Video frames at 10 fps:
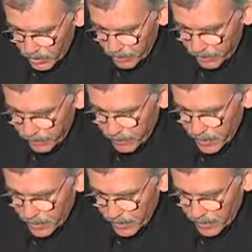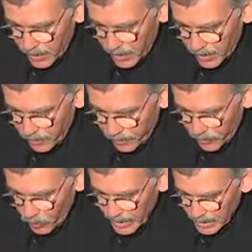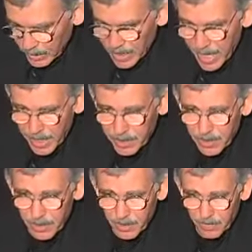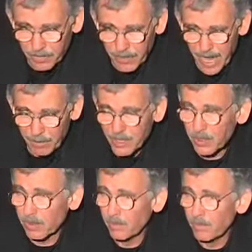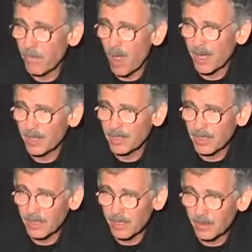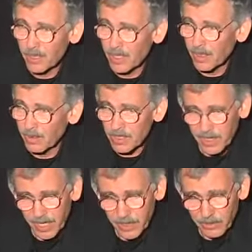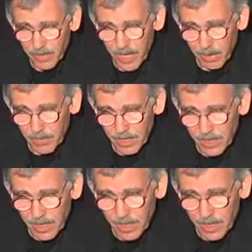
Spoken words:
no front wing slats. The flaps are modest, you know, single-stage flaps.